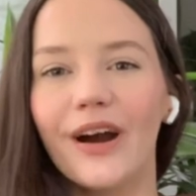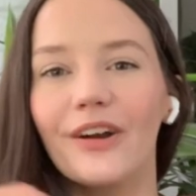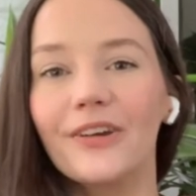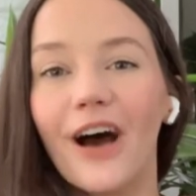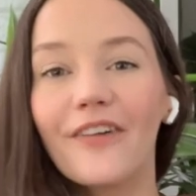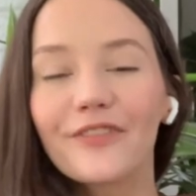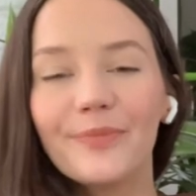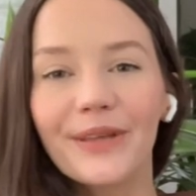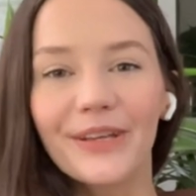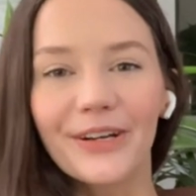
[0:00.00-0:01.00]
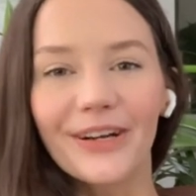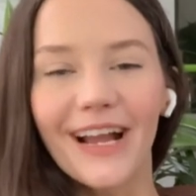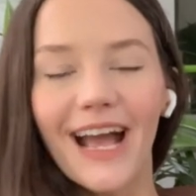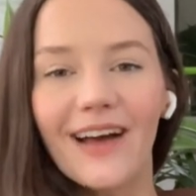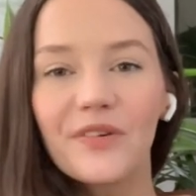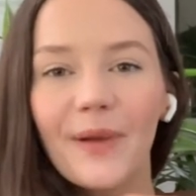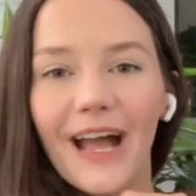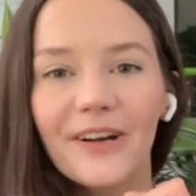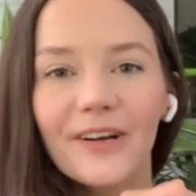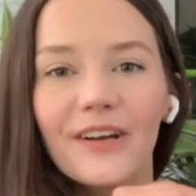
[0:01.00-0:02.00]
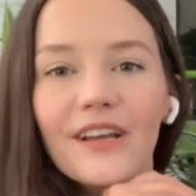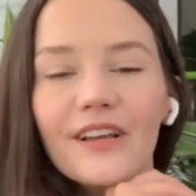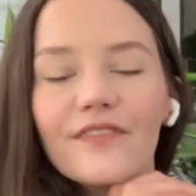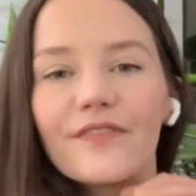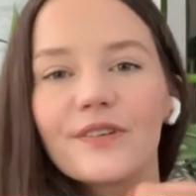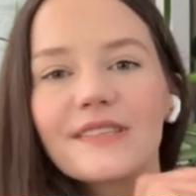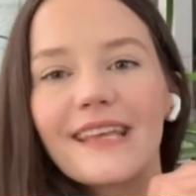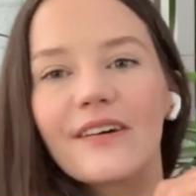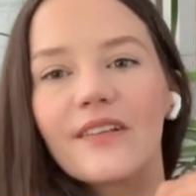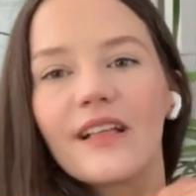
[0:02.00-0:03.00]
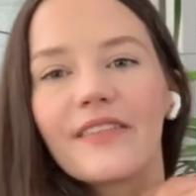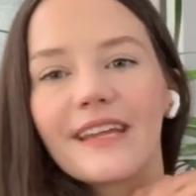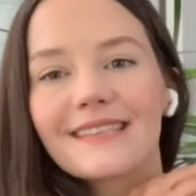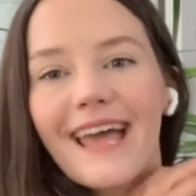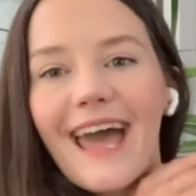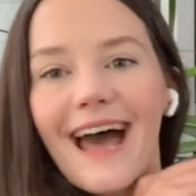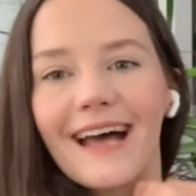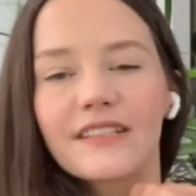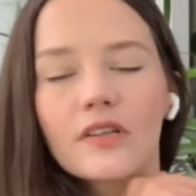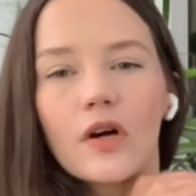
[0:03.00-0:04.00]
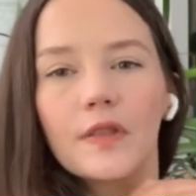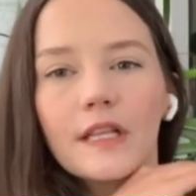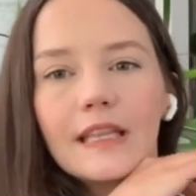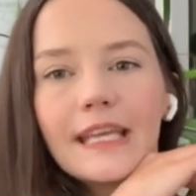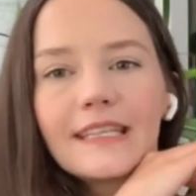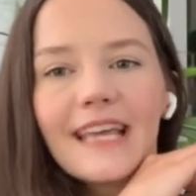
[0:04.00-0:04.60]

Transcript: are not familiar, I have a pattern for sale that is a hat called the linked